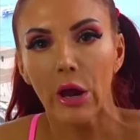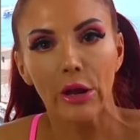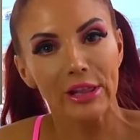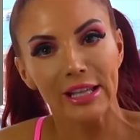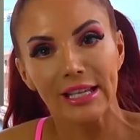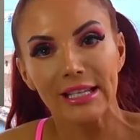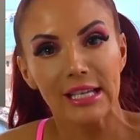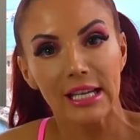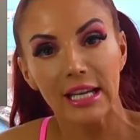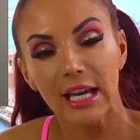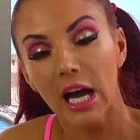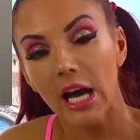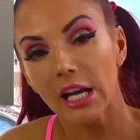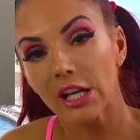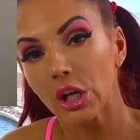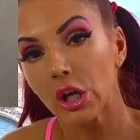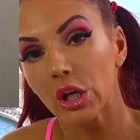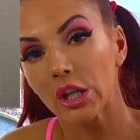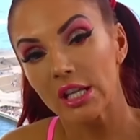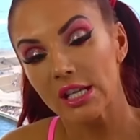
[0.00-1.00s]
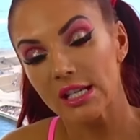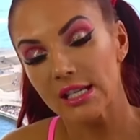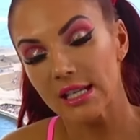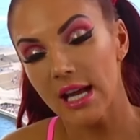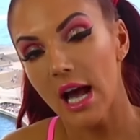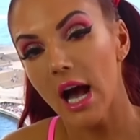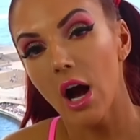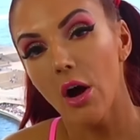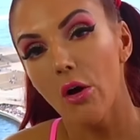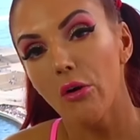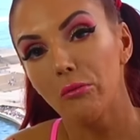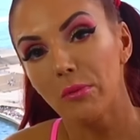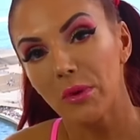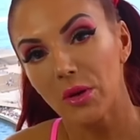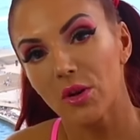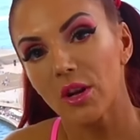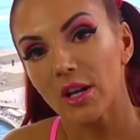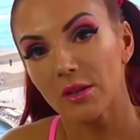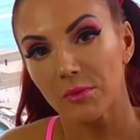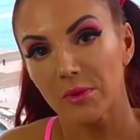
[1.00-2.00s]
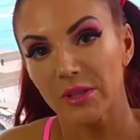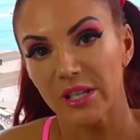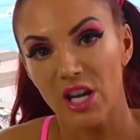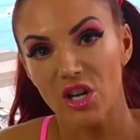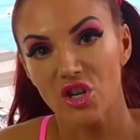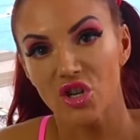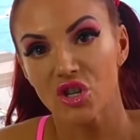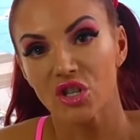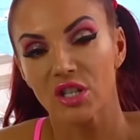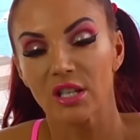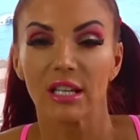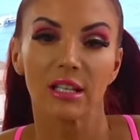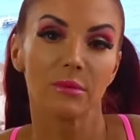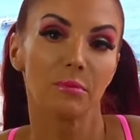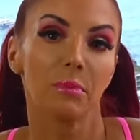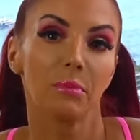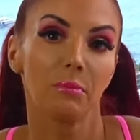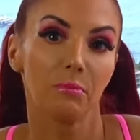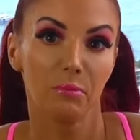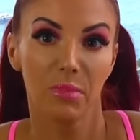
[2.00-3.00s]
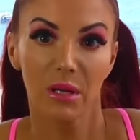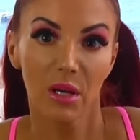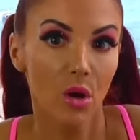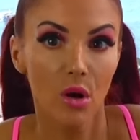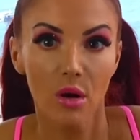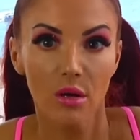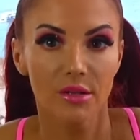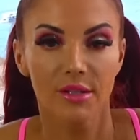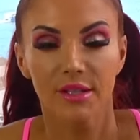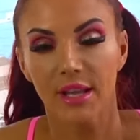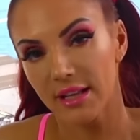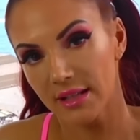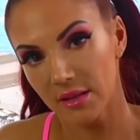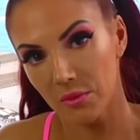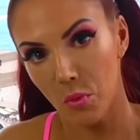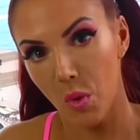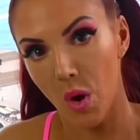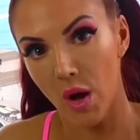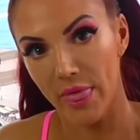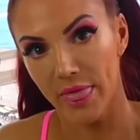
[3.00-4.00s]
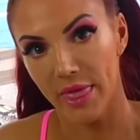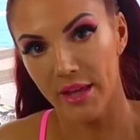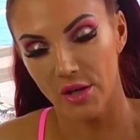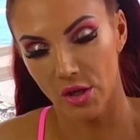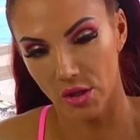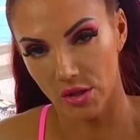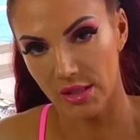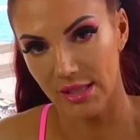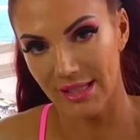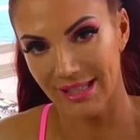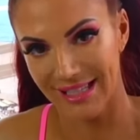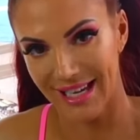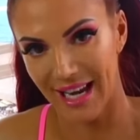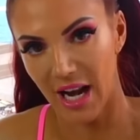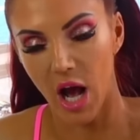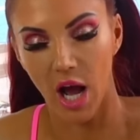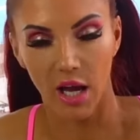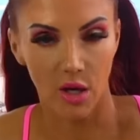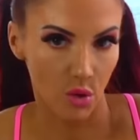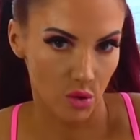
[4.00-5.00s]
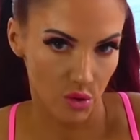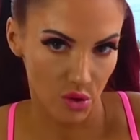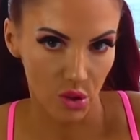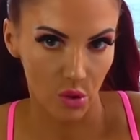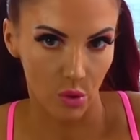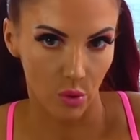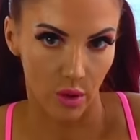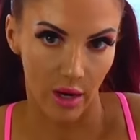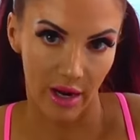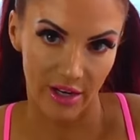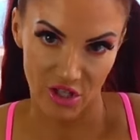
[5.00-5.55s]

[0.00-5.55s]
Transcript: I only did cardio at the start of Beyond Expectations is because that's what the doctor said I could do.